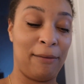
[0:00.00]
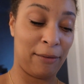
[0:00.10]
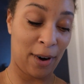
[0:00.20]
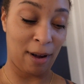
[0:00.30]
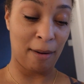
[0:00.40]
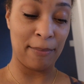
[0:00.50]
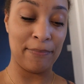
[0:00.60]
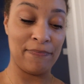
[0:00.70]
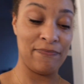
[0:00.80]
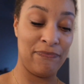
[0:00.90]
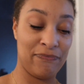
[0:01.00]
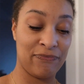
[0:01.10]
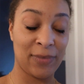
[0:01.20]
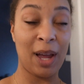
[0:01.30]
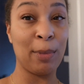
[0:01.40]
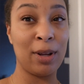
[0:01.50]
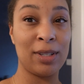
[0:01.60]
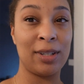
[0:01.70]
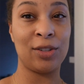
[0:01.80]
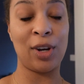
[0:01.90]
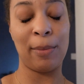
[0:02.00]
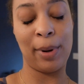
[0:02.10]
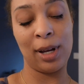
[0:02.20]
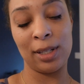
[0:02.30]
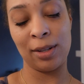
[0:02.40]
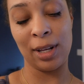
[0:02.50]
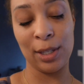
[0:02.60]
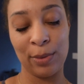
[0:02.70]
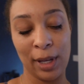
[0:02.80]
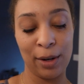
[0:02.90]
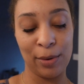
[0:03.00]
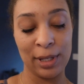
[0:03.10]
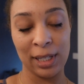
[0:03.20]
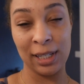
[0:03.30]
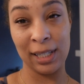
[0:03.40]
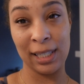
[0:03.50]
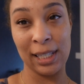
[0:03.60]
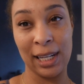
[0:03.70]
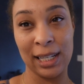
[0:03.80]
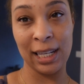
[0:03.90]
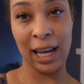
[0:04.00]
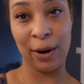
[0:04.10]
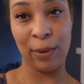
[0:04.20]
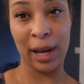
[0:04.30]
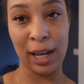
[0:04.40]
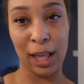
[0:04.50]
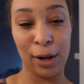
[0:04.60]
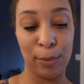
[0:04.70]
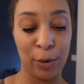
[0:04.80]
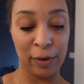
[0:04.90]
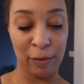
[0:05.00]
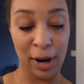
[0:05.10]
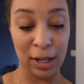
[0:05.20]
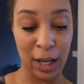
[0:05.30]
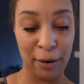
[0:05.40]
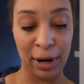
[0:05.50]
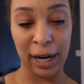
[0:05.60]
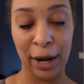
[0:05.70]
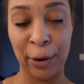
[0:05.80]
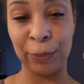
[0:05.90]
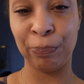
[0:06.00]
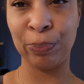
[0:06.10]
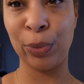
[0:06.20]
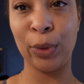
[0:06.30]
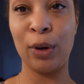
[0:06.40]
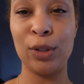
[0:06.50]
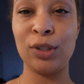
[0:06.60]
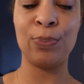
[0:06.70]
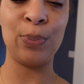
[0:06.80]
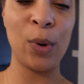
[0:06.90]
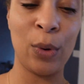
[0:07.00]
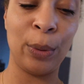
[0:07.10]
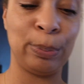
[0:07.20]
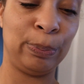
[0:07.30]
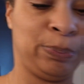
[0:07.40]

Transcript: from I'm closing the tripod, so that's what that noise is, and that's kind of why y'all are moving around a lot right now. Just hold on.